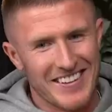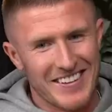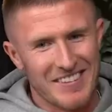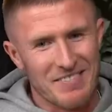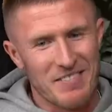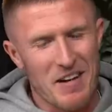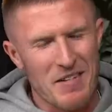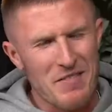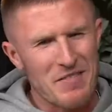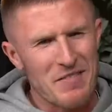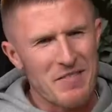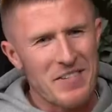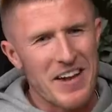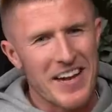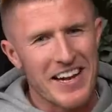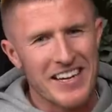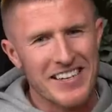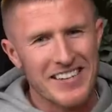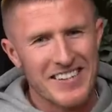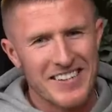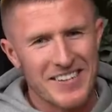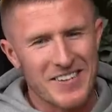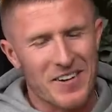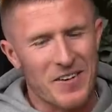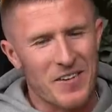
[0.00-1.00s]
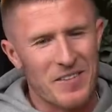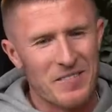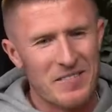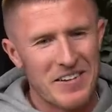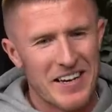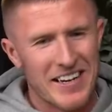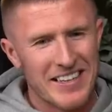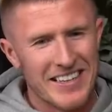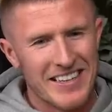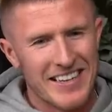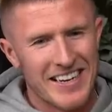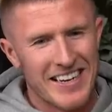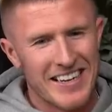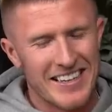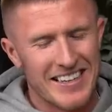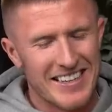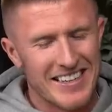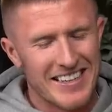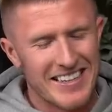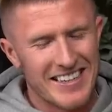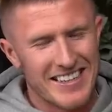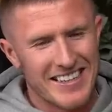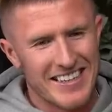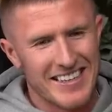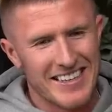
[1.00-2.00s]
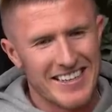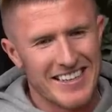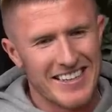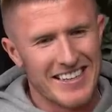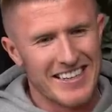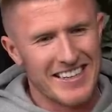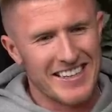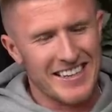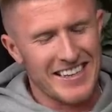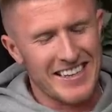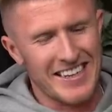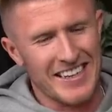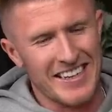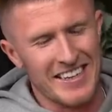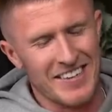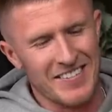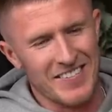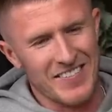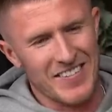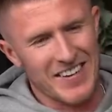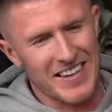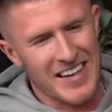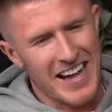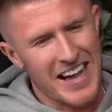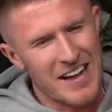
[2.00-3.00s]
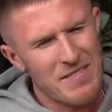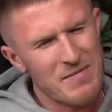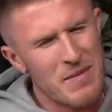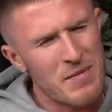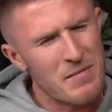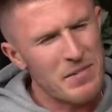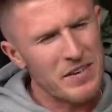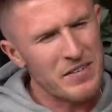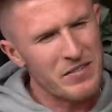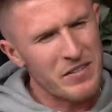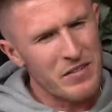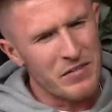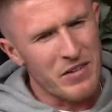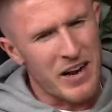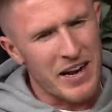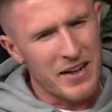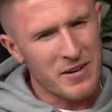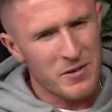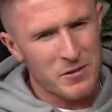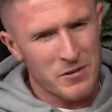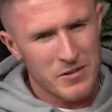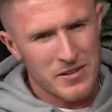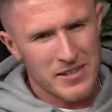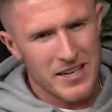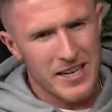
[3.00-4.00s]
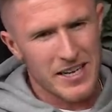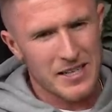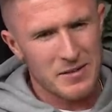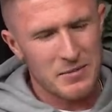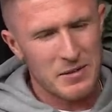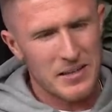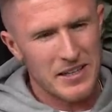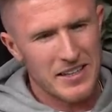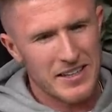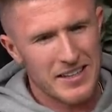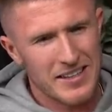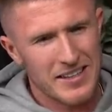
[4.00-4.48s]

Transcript: And my agent told me, lad, and then I can't remember if he rang or texted me.